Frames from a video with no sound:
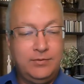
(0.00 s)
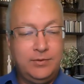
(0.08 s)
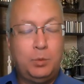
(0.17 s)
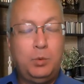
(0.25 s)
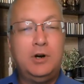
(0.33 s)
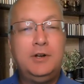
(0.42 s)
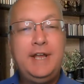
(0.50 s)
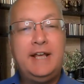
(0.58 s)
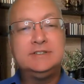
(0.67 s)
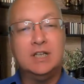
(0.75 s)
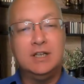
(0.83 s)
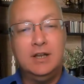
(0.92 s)
The world
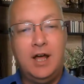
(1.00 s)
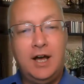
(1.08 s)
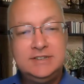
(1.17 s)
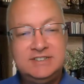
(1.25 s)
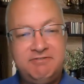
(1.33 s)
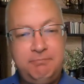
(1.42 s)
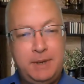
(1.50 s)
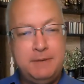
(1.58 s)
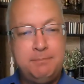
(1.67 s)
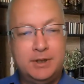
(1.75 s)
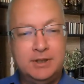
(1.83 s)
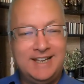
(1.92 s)
has lots of
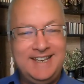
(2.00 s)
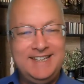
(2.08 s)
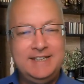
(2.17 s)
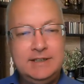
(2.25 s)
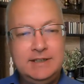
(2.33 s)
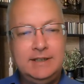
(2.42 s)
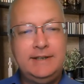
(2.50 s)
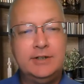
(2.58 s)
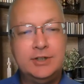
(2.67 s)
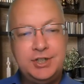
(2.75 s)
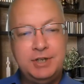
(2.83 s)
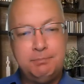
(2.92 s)
people in
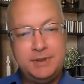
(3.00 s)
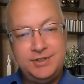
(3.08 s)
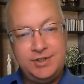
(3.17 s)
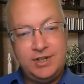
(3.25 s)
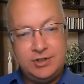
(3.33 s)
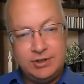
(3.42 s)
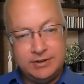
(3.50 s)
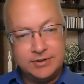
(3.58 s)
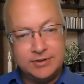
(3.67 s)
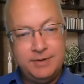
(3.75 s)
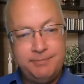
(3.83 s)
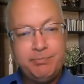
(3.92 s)
leadership
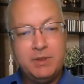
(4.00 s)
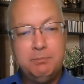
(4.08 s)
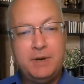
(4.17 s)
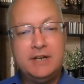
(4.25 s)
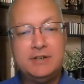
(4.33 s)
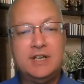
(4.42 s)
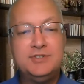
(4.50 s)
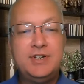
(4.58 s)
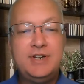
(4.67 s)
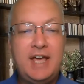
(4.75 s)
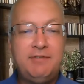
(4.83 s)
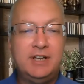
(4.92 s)
positions, but it
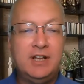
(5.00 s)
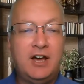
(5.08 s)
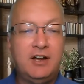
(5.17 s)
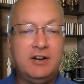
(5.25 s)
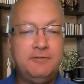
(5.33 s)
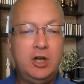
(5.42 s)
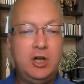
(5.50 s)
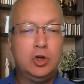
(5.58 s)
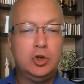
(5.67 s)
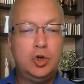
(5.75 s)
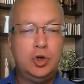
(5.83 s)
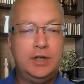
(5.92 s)
doesn't have a lot of
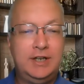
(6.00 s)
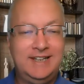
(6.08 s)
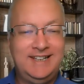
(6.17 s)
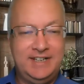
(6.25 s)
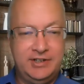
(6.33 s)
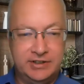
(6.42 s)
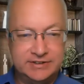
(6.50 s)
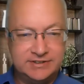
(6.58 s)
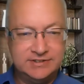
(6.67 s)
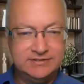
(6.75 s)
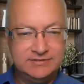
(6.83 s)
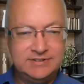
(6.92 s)
good
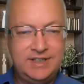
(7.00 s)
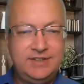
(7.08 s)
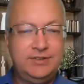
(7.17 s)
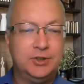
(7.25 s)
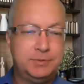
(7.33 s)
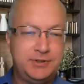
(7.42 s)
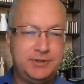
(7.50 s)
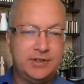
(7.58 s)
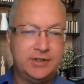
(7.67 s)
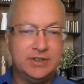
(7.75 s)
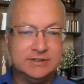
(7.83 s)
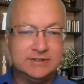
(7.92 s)
leaders in those
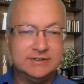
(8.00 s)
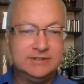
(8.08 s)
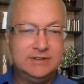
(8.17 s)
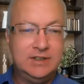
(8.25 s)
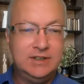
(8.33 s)
positions.